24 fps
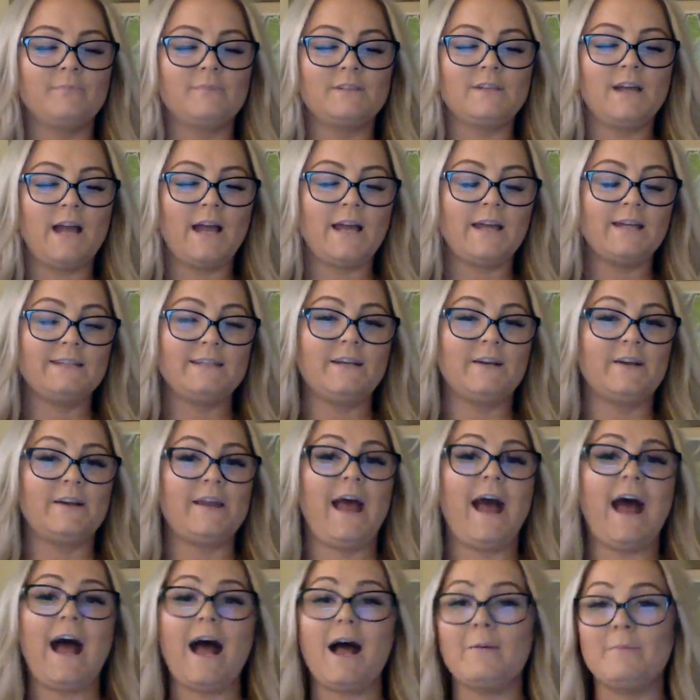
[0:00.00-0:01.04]
dietary
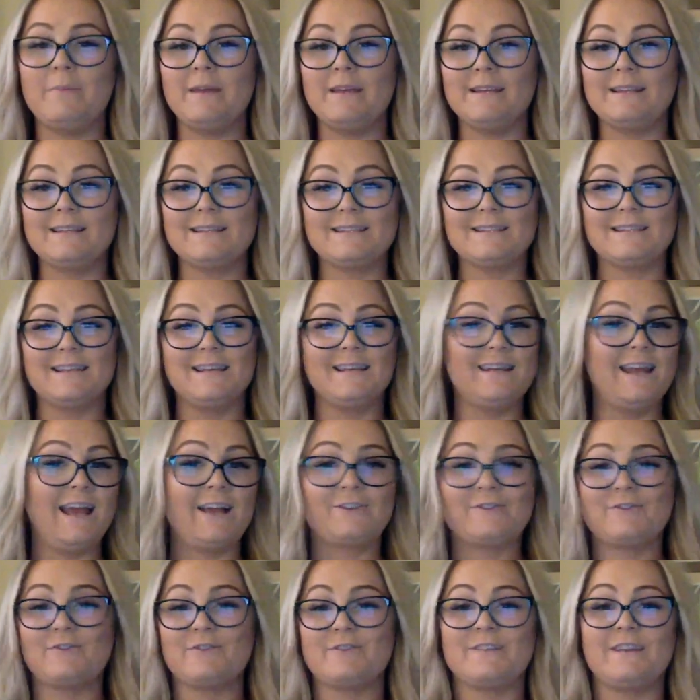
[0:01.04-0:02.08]
habits and
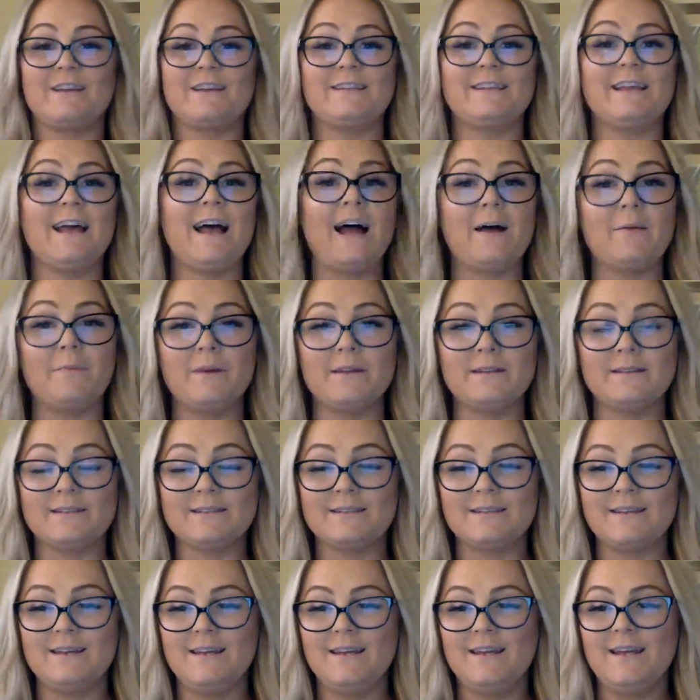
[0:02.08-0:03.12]
exercise
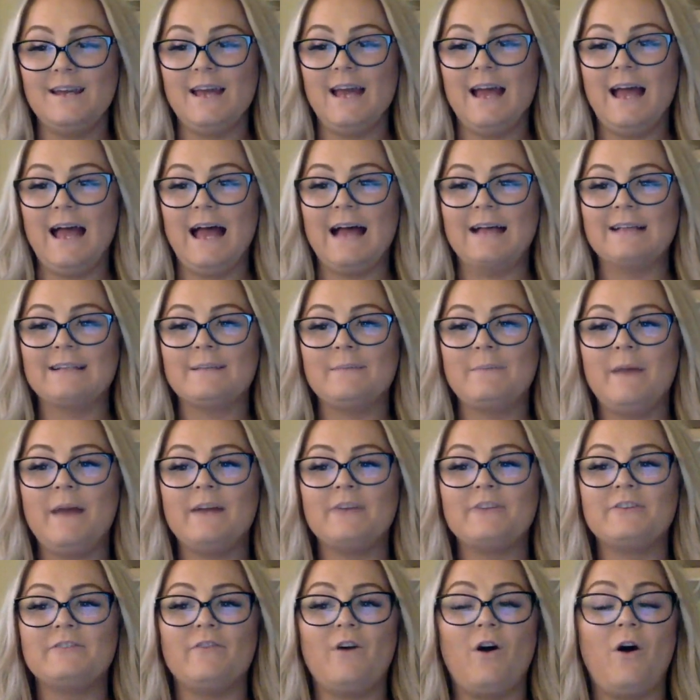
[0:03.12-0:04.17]
habits as a
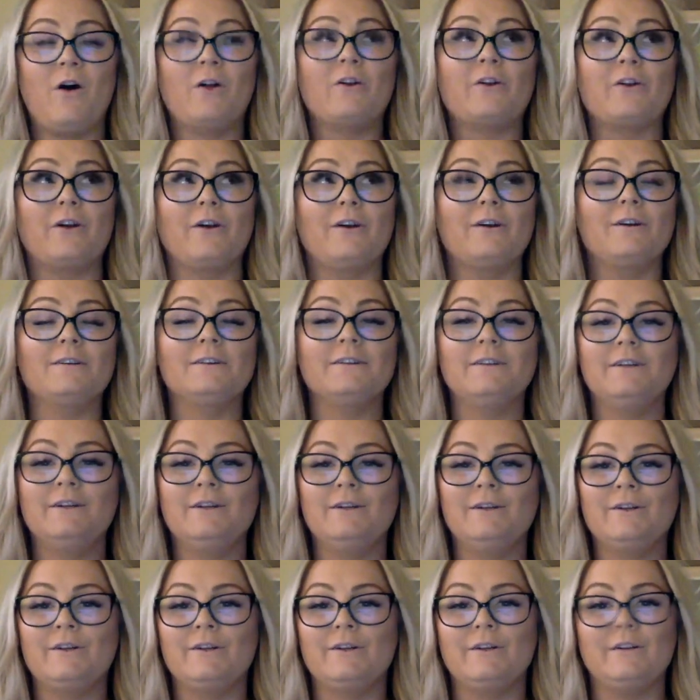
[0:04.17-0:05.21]
badge of honor.
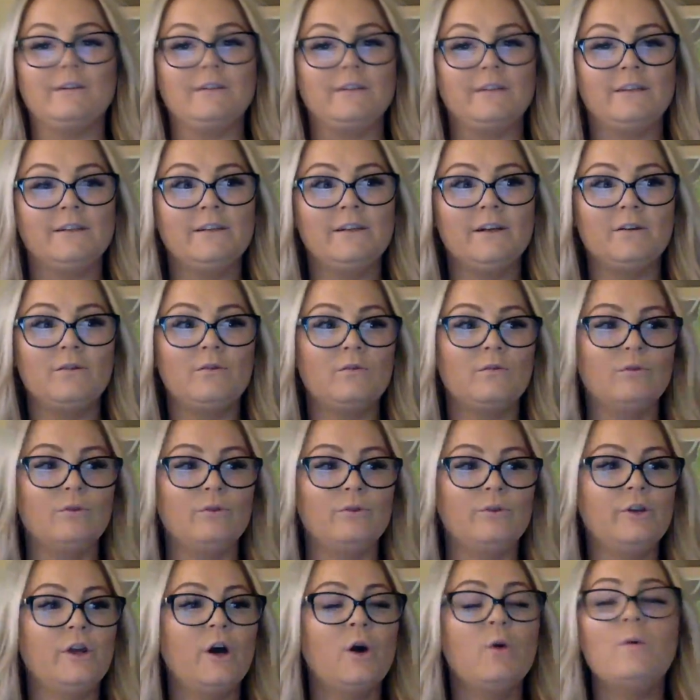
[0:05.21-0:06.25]
You know,
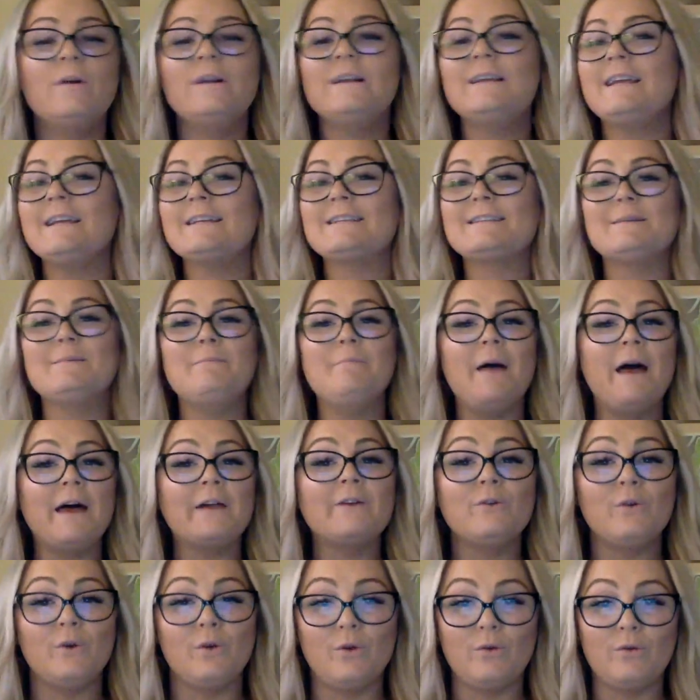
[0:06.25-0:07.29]
no one gets a
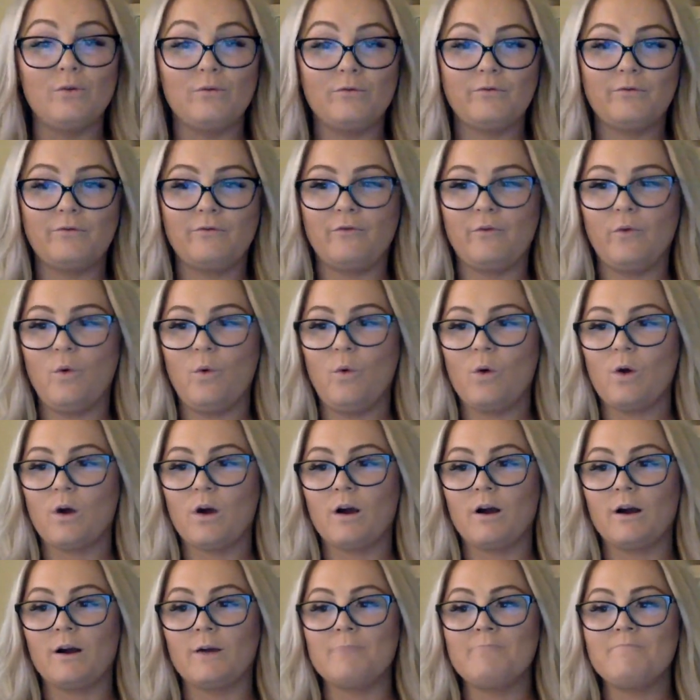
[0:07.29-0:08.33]
medal
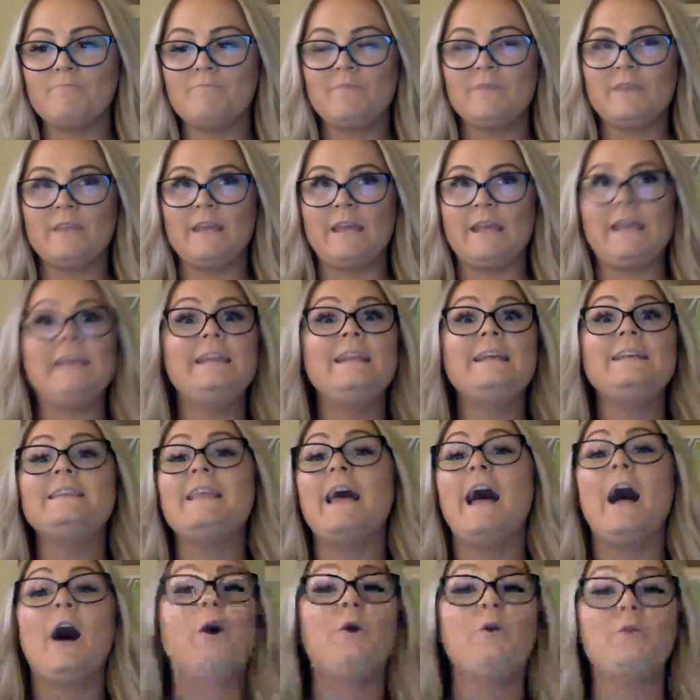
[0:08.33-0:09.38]
for eating
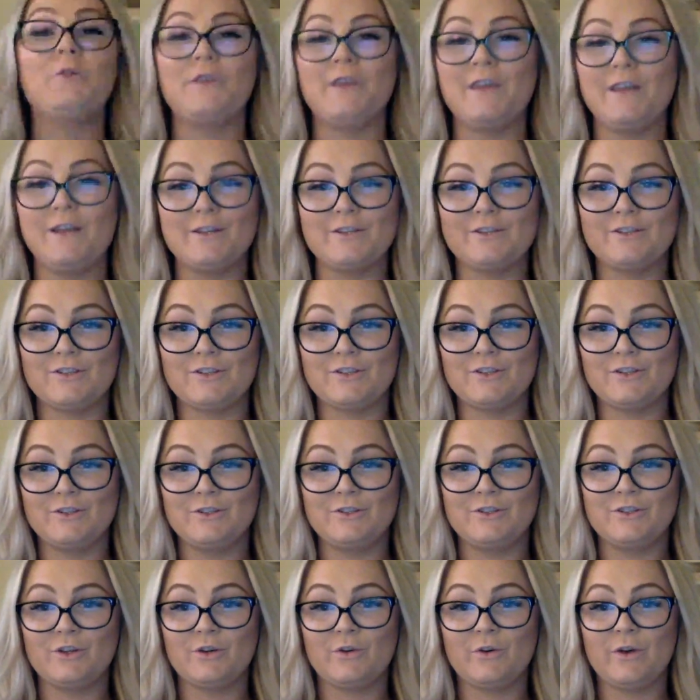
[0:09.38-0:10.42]
the healthiest
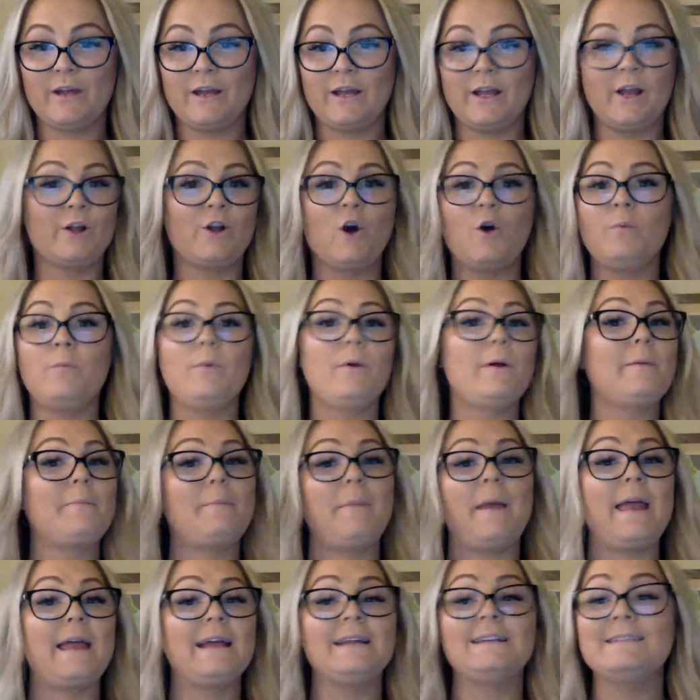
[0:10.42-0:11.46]
during a global
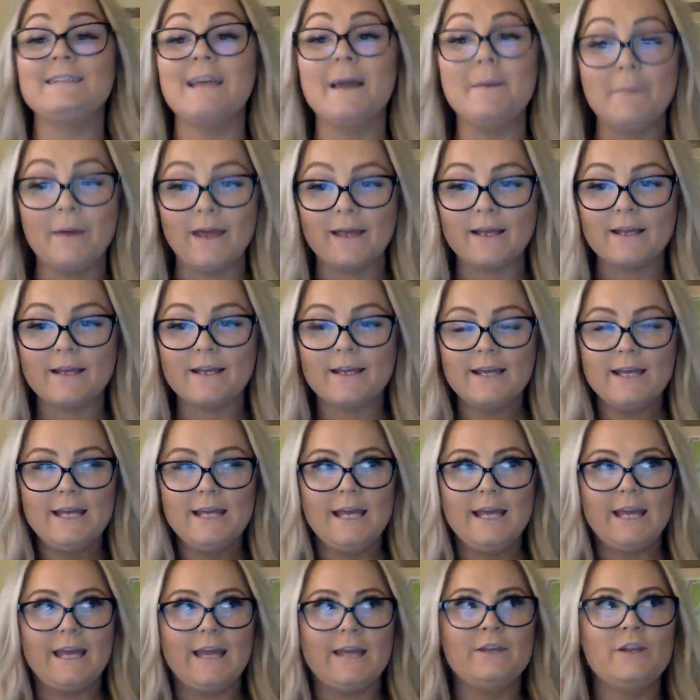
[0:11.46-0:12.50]
pandemic,
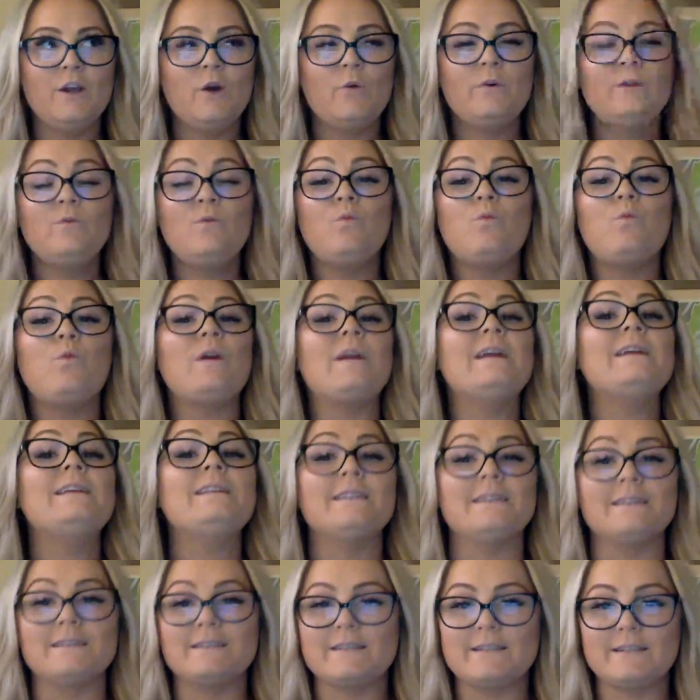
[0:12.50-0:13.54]
and no one
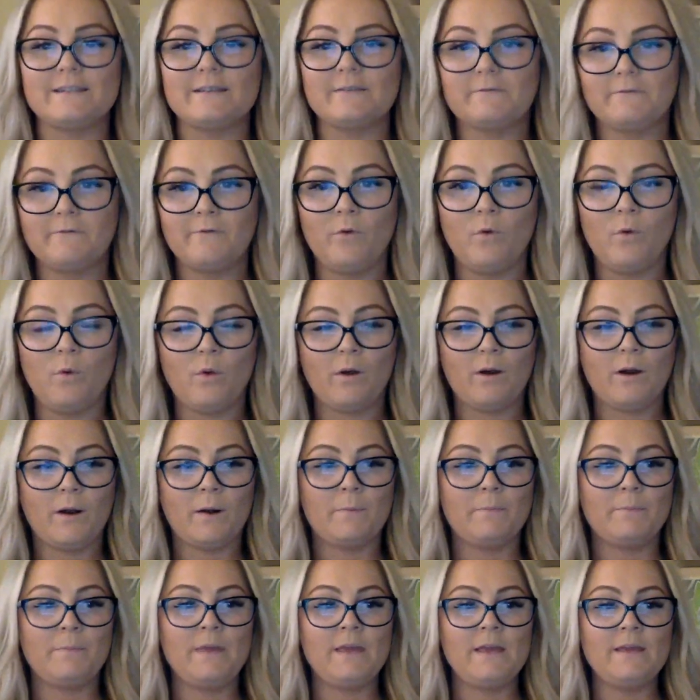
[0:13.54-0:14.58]
wins
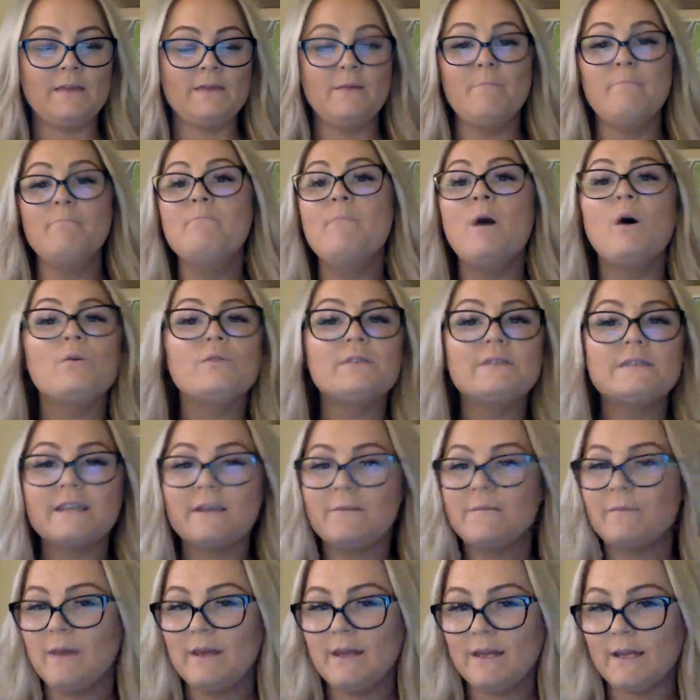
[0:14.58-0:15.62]
for being the most
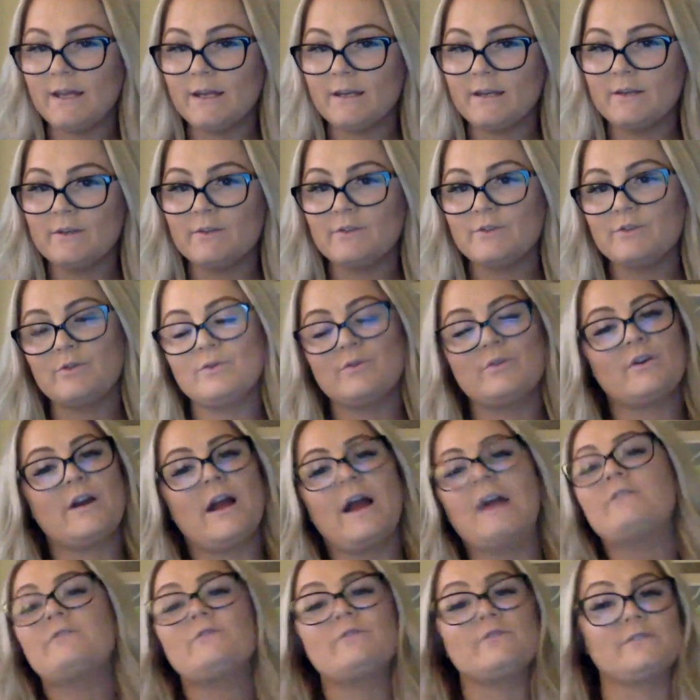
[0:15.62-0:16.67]
committed to their
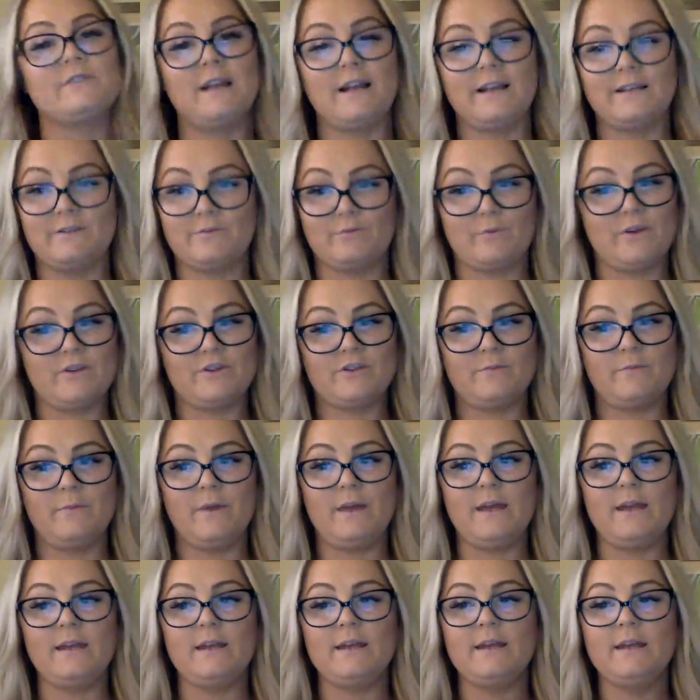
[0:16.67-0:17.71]
exercise
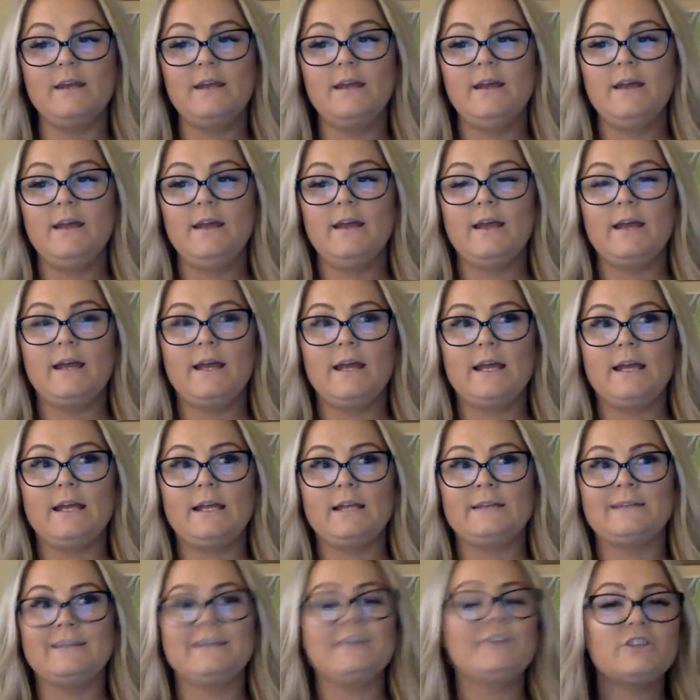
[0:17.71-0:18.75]
regimen.
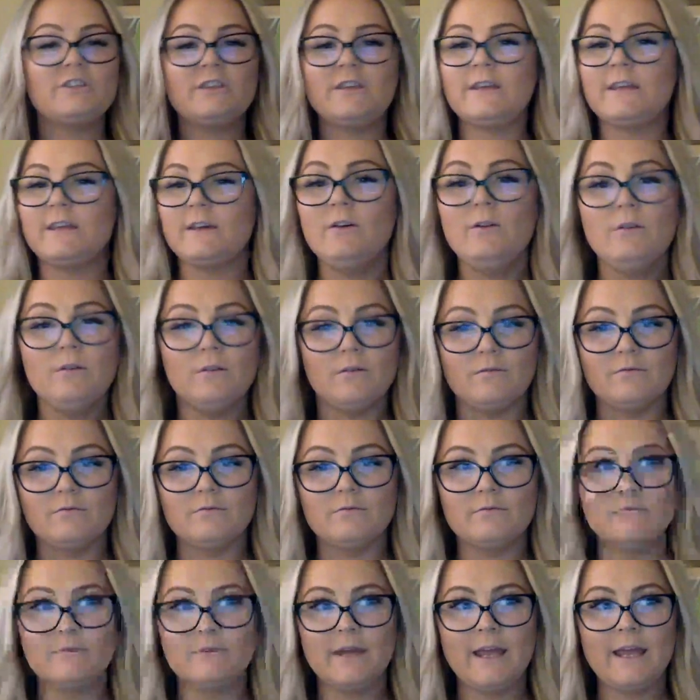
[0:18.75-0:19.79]
Ditch the guilt
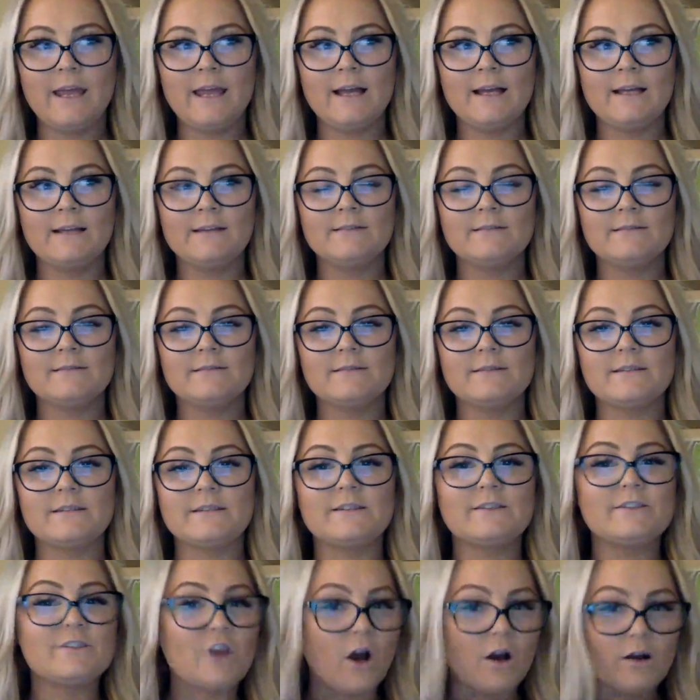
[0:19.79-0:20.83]
and
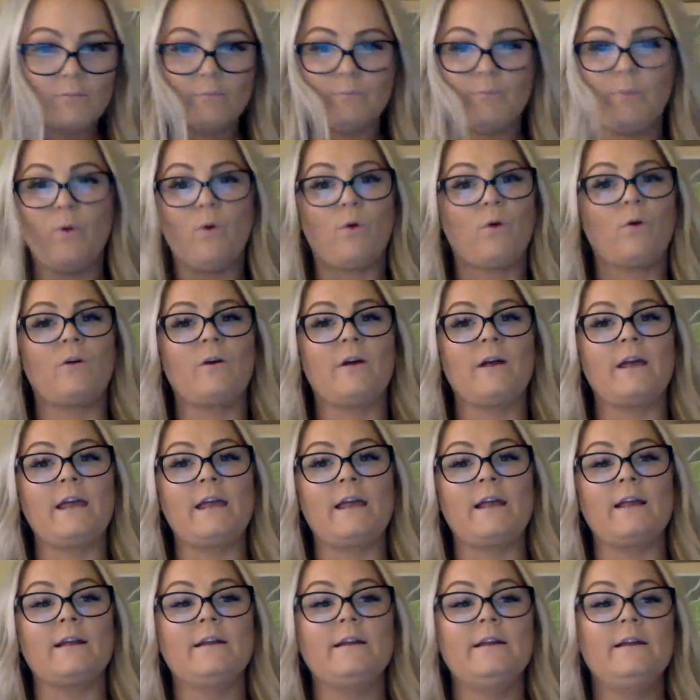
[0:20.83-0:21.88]
start
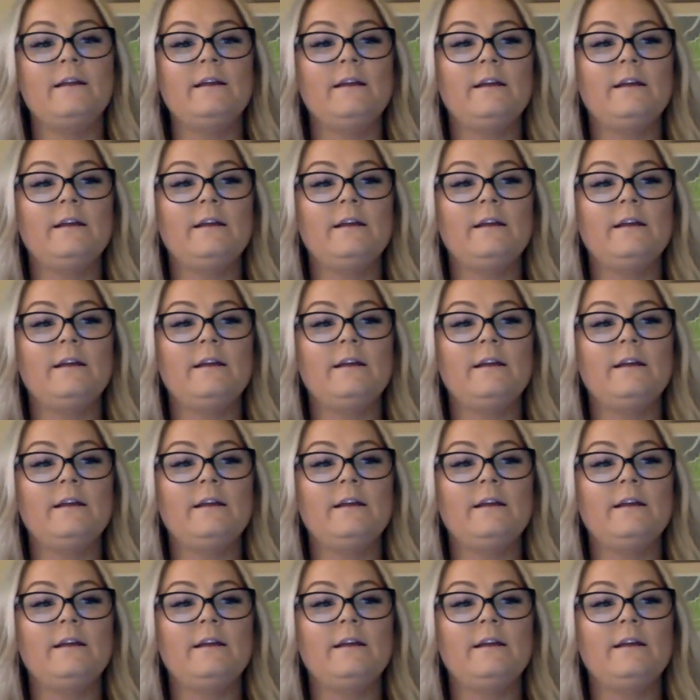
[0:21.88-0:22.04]
pouring